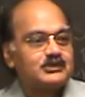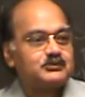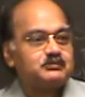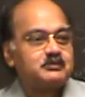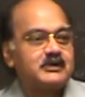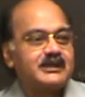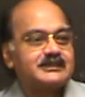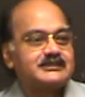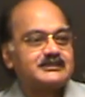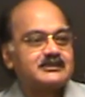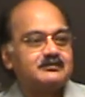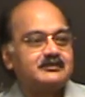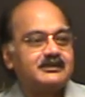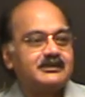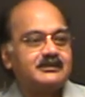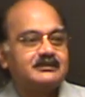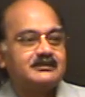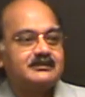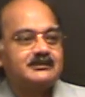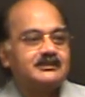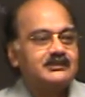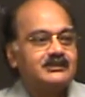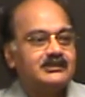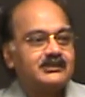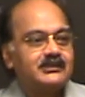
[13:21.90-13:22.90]
as possible.
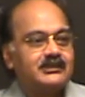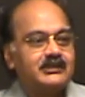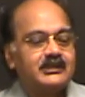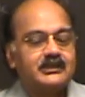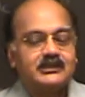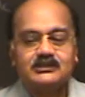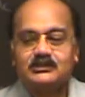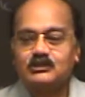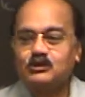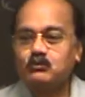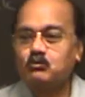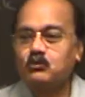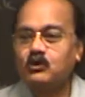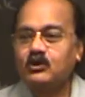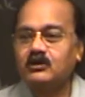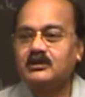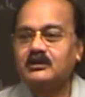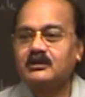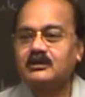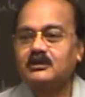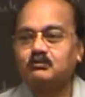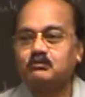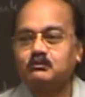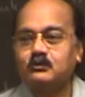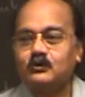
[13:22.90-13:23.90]
That is the
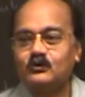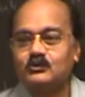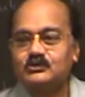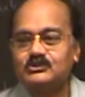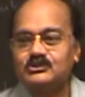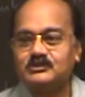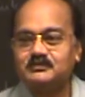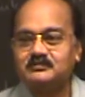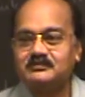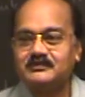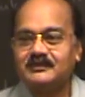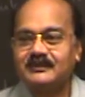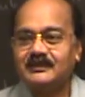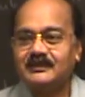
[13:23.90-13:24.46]
modern approach,